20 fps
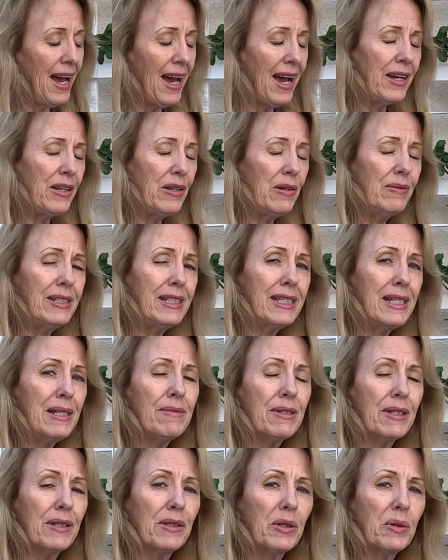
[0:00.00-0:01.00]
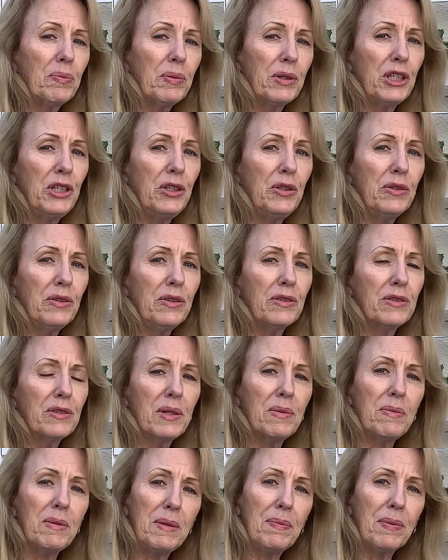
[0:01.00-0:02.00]
I know it seems a little peculiar
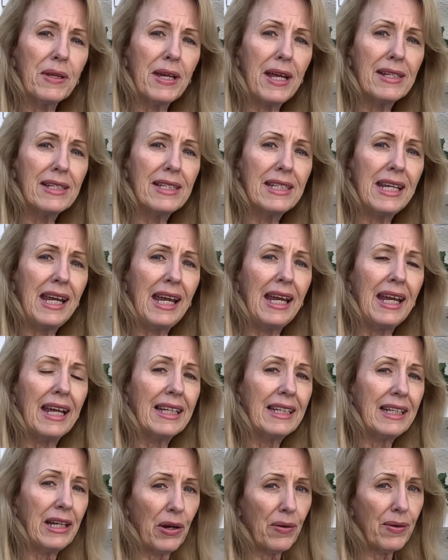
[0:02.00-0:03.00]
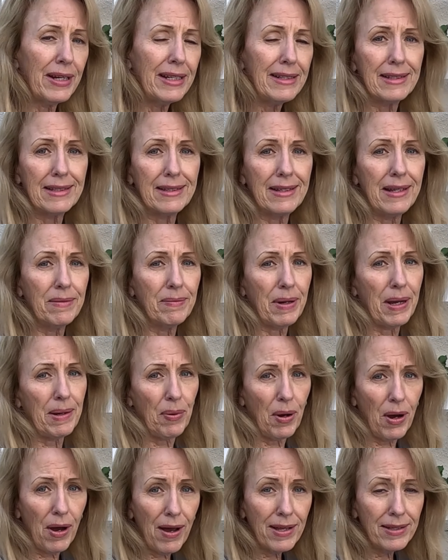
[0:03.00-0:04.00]
to be planting carrots in my
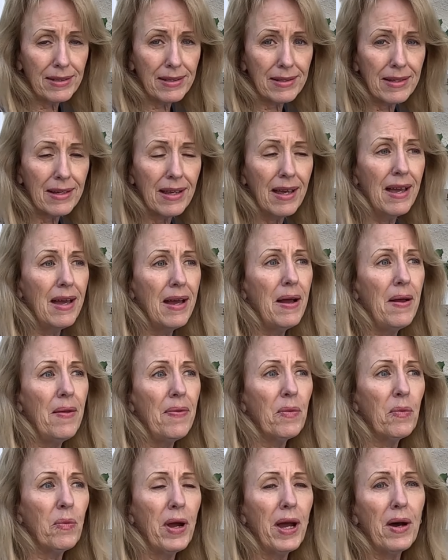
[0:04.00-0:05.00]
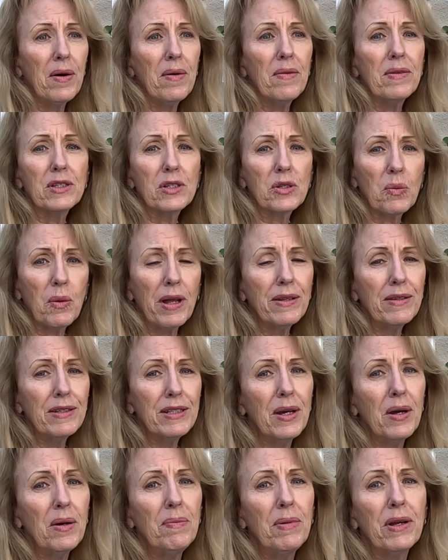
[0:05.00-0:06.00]
pots, Well,
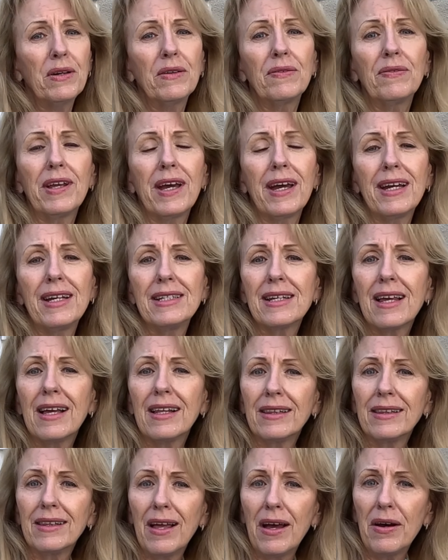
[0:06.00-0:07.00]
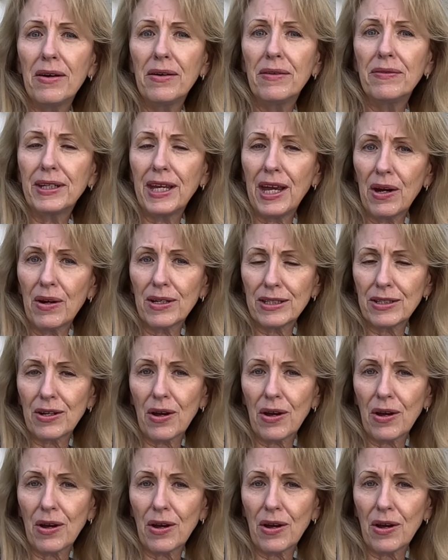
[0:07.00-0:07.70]
swallowtail butterflies love carrot